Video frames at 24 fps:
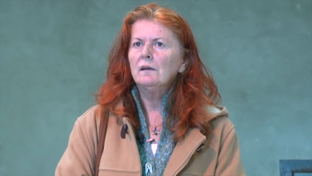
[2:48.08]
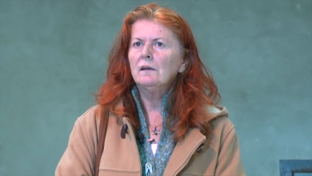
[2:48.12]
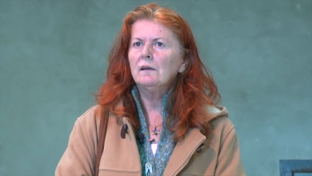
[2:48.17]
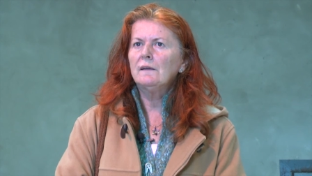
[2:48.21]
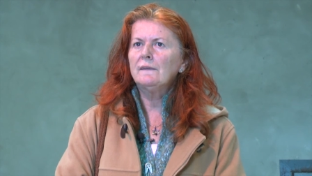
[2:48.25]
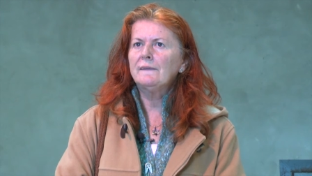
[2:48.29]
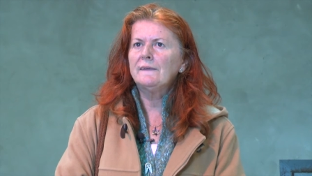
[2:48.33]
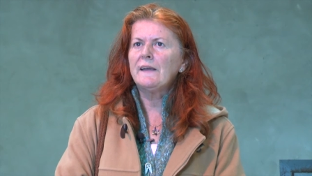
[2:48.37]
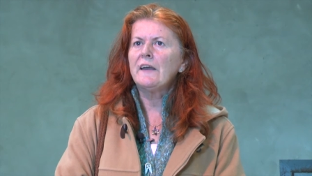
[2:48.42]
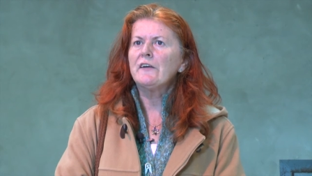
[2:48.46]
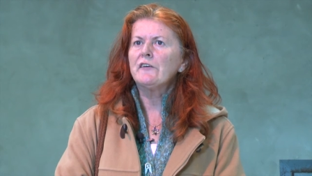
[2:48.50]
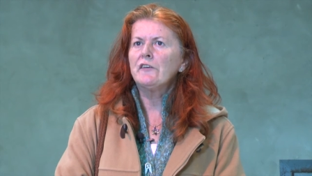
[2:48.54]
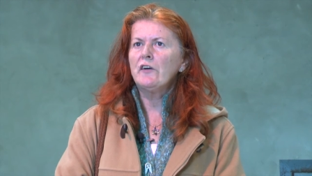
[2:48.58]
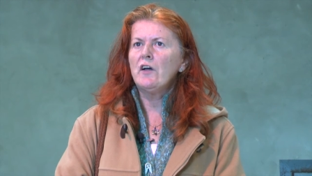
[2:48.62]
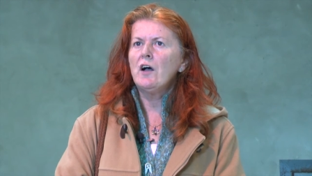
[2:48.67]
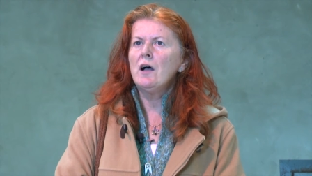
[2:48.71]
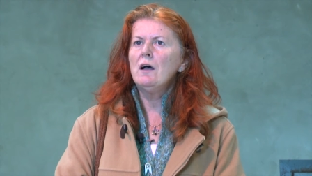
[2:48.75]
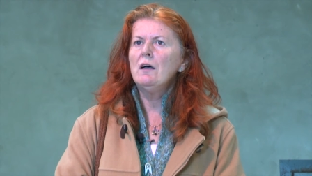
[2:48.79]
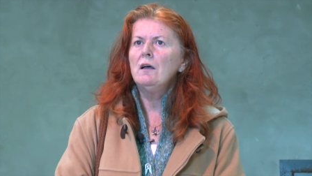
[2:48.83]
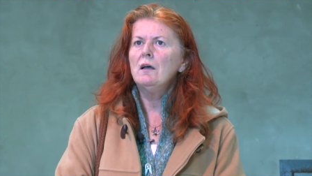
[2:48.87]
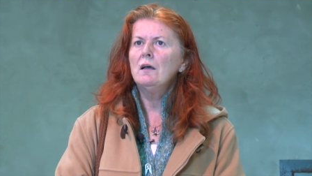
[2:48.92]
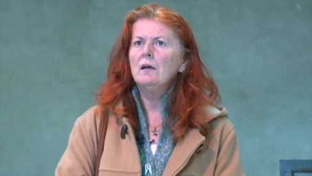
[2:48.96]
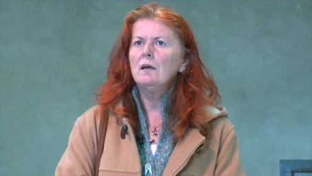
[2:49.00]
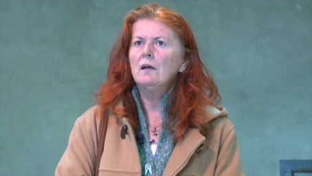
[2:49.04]
etc.,
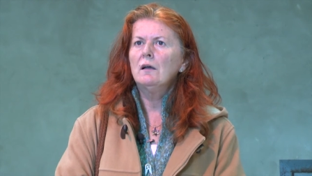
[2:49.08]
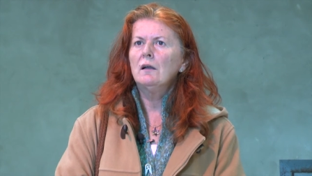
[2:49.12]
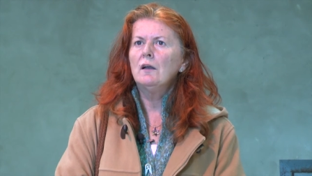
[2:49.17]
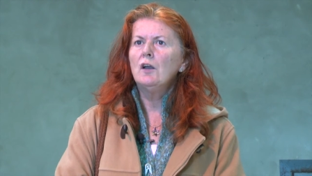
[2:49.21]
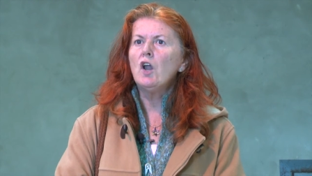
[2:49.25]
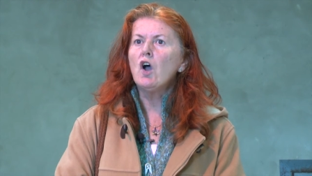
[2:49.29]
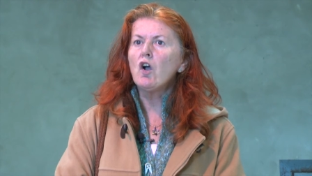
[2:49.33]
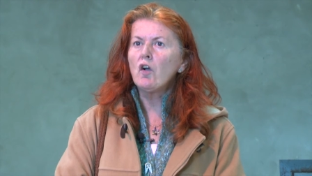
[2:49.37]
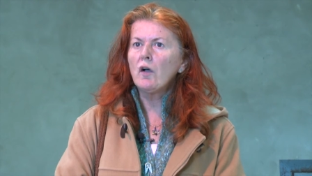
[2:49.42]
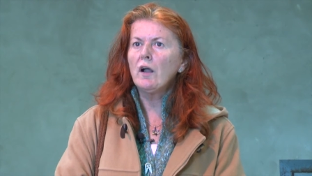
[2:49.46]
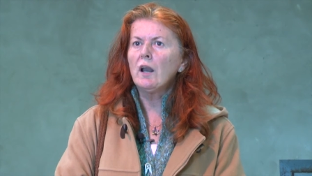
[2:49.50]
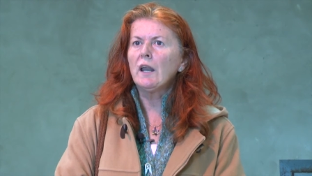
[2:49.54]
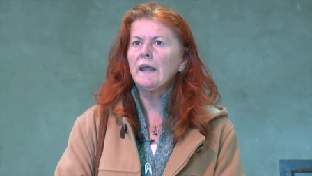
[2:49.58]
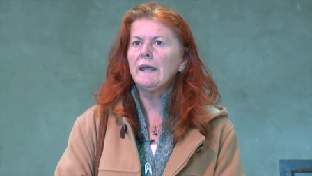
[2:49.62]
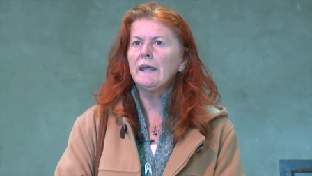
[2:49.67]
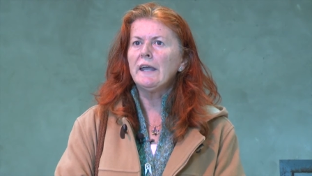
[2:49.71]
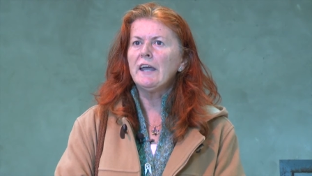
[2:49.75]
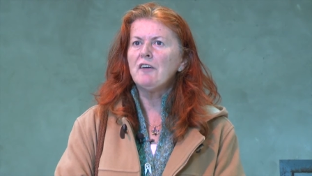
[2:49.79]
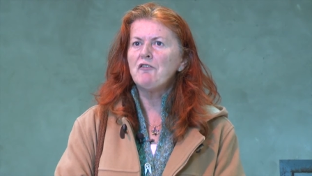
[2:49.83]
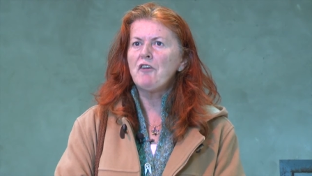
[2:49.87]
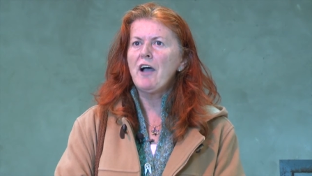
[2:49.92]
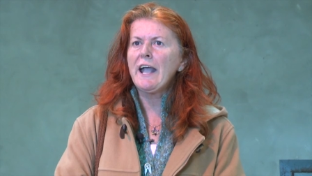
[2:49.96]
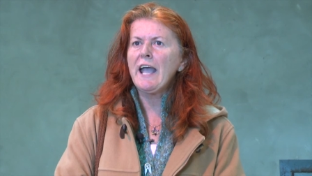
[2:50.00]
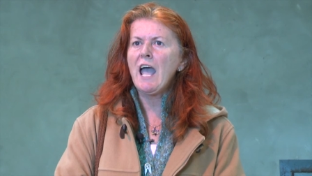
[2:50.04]
locally
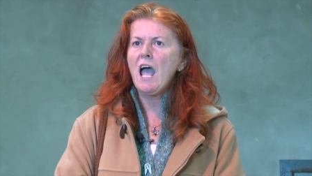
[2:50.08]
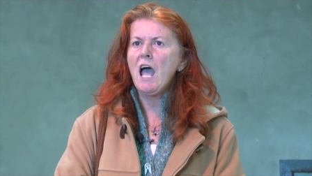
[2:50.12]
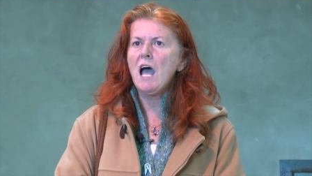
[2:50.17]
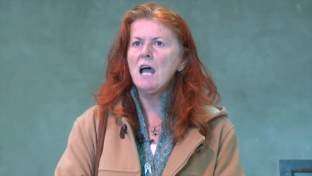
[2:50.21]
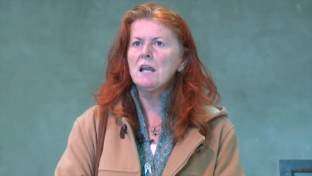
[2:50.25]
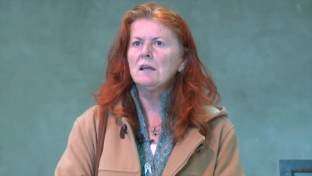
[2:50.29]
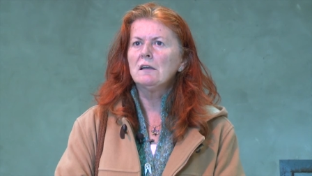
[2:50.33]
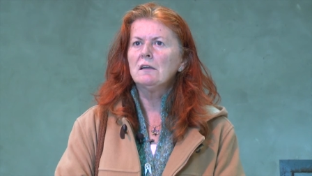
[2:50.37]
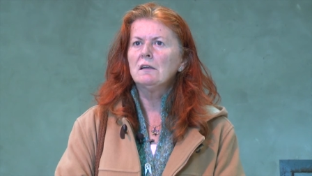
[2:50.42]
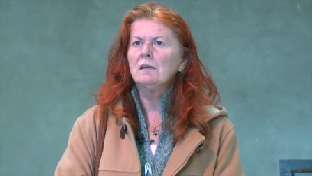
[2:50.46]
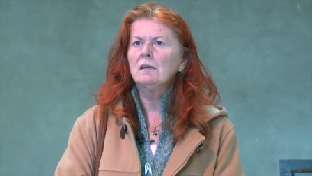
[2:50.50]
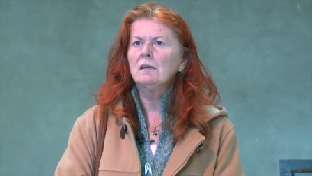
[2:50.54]
if I can.